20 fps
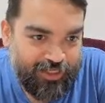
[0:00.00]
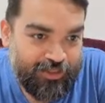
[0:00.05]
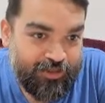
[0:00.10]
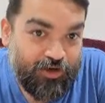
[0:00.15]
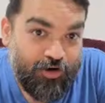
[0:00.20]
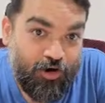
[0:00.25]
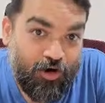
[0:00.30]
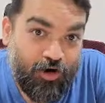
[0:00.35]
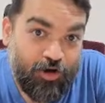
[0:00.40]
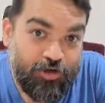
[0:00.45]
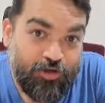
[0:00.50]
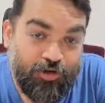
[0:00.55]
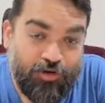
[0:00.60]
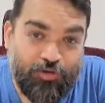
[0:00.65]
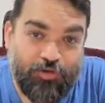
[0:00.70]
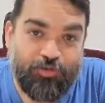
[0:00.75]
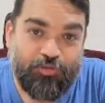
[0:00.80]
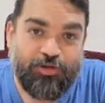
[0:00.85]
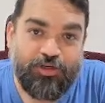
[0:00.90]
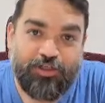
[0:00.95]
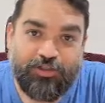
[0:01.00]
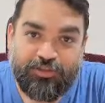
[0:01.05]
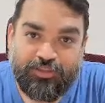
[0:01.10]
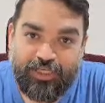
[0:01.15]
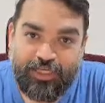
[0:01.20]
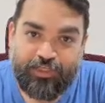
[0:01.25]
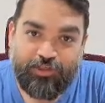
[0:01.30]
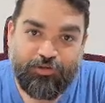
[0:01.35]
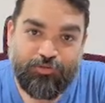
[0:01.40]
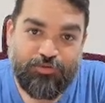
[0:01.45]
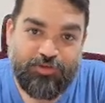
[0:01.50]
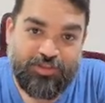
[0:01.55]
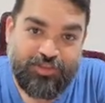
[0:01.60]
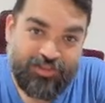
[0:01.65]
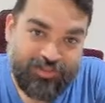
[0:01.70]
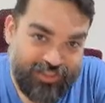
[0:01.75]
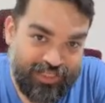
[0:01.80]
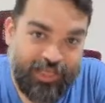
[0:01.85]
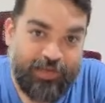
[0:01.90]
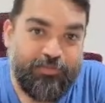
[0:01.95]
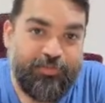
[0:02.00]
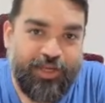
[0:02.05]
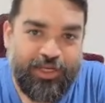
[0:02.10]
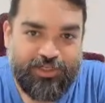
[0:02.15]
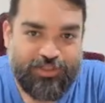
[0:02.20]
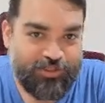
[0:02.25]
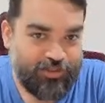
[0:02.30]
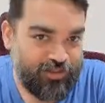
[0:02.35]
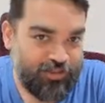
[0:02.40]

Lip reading: All your coworkers can use the same agent